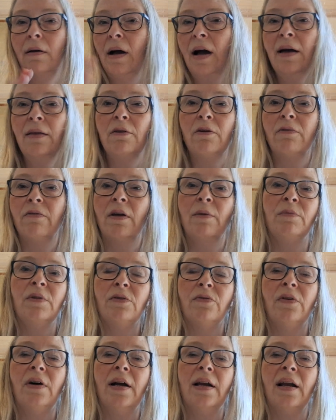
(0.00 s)
Either of them is
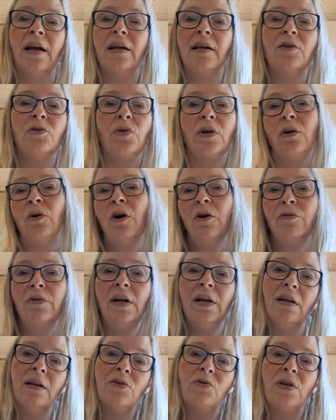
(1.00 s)
fine. I can drink coffee,
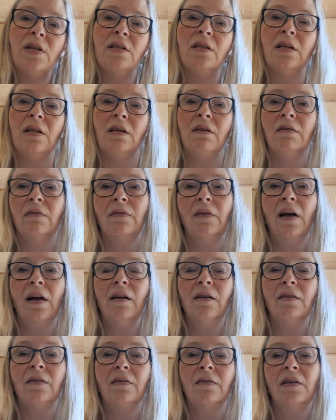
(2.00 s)
I can drink tea. Yeah?
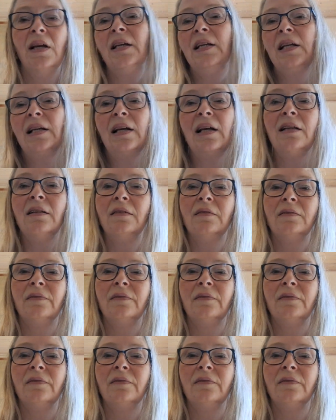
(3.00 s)
Jeg er ligeglad.